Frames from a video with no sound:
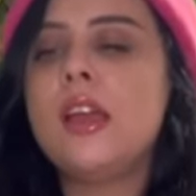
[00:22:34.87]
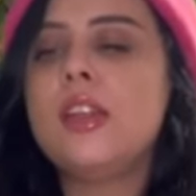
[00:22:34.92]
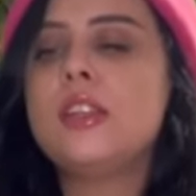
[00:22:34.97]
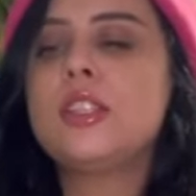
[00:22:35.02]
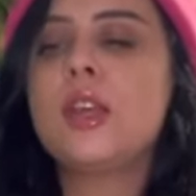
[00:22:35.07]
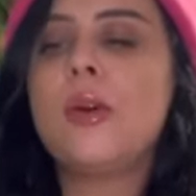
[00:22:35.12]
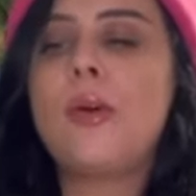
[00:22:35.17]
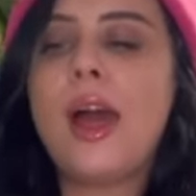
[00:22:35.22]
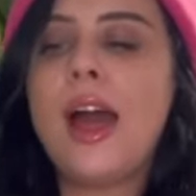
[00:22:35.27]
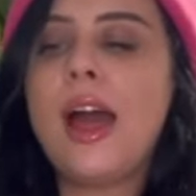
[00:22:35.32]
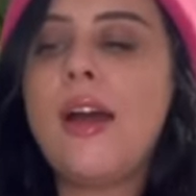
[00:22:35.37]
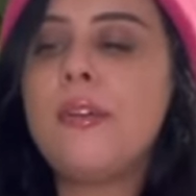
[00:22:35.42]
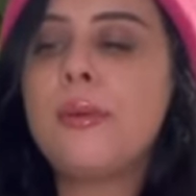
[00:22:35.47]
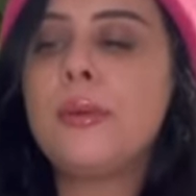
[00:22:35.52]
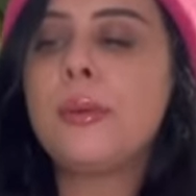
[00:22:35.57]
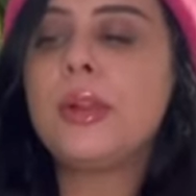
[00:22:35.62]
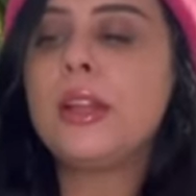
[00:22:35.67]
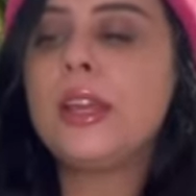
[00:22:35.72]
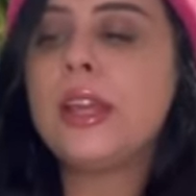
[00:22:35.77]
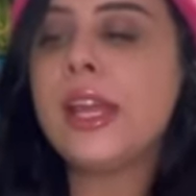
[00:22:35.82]
So I have a
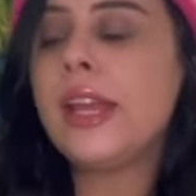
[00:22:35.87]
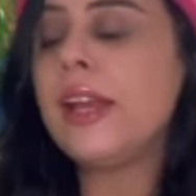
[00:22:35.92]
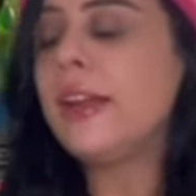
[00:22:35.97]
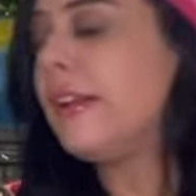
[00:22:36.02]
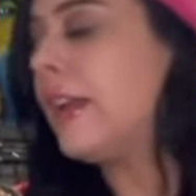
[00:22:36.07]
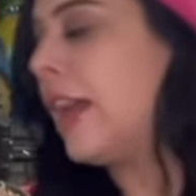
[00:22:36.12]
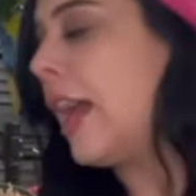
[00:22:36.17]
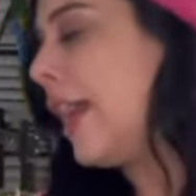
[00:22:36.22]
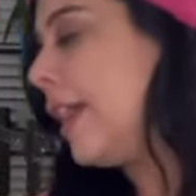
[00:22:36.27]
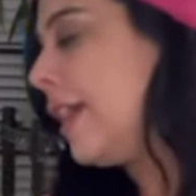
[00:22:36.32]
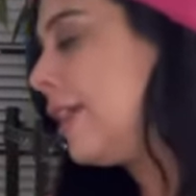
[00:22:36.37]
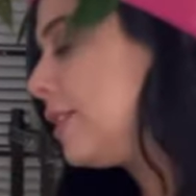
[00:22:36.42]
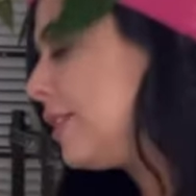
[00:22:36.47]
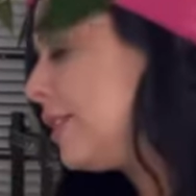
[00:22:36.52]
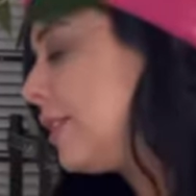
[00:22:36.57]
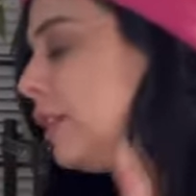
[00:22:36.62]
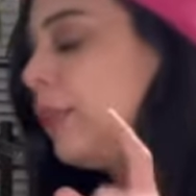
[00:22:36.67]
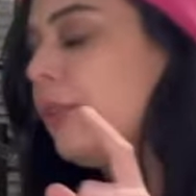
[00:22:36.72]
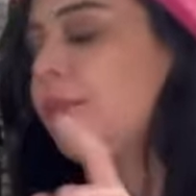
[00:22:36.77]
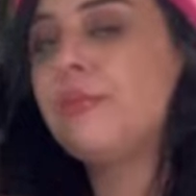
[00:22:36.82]
really
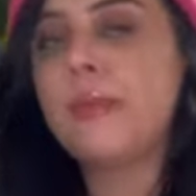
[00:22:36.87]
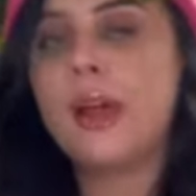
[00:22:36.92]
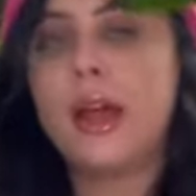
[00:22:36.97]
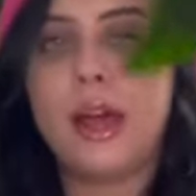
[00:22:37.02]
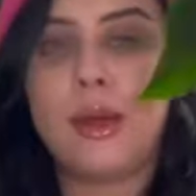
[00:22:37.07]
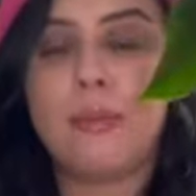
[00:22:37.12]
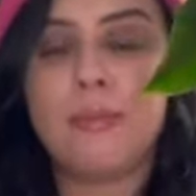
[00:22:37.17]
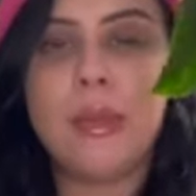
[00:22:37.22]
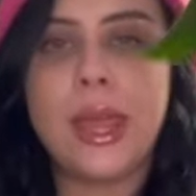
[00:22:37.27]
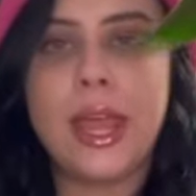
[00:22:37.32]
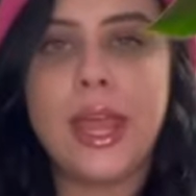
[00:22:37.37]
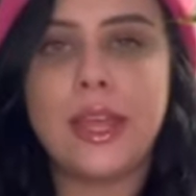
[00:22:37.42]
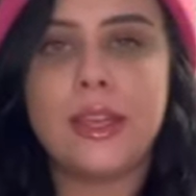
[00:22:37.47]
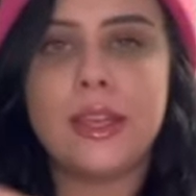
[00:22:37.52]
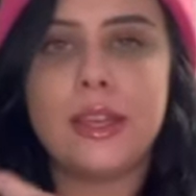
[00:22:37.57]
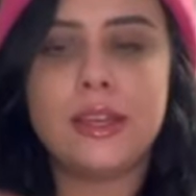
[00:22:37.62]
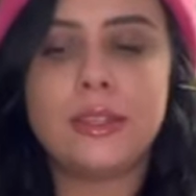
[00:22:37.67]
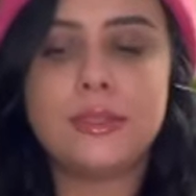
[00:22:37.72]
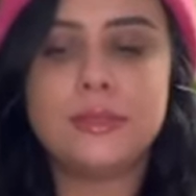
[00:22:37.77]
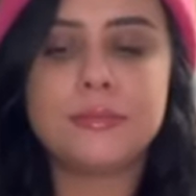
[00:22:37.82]
nice pink
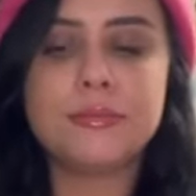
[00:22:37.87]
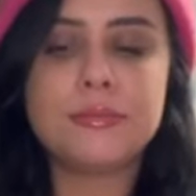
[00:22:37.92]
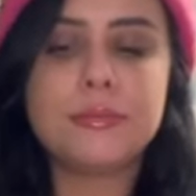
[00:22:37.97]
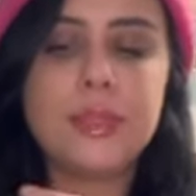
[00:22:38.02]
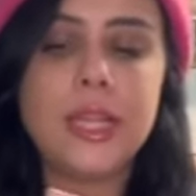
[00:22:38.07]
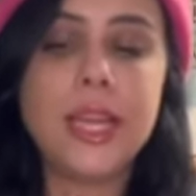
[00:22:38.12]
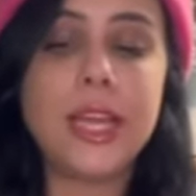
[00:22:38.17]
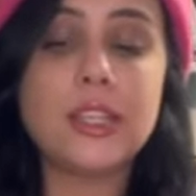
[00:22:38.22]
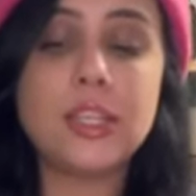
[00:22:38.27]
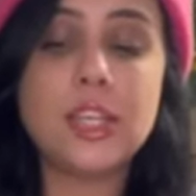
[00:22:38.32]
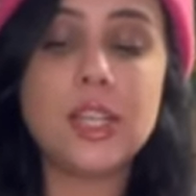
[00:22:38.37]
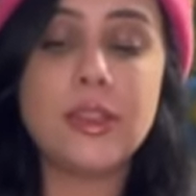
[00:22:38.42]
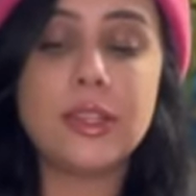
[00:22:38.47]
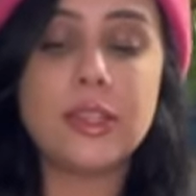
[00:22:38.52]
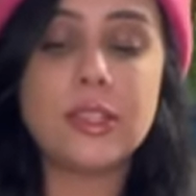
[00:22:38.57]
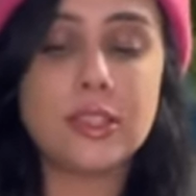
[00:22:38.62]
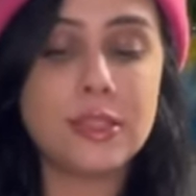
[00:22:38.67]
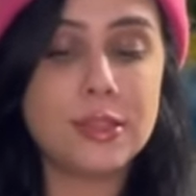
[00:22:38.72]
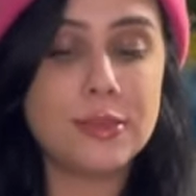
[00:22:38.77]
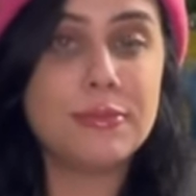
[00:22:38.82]
planter
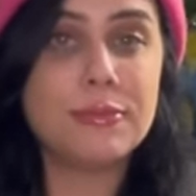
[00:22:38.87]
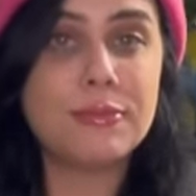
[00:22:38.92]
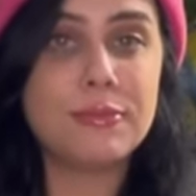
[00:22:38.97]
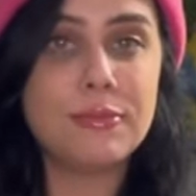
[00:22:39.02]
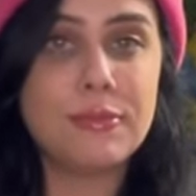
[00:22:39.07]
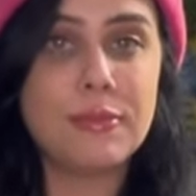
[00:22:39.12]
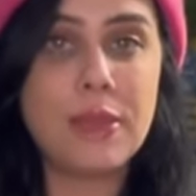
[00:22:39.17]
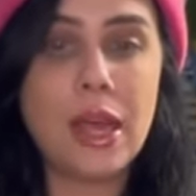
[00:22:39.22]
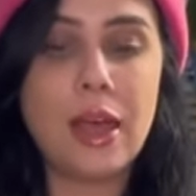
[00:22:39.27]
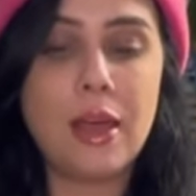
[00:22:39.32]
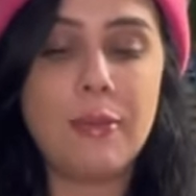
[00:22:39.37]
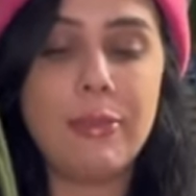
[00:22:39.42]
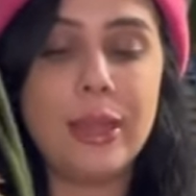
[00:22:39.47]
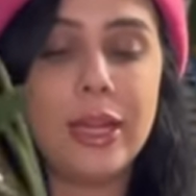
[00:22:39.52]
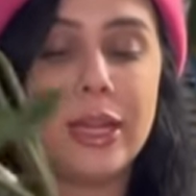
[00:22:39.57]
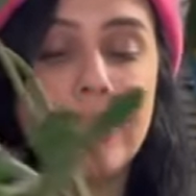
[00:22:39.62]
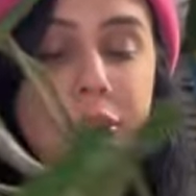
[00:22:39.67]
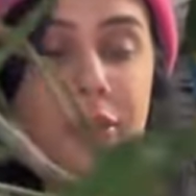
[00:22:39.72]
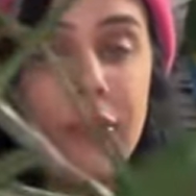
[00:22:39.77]
that's bigger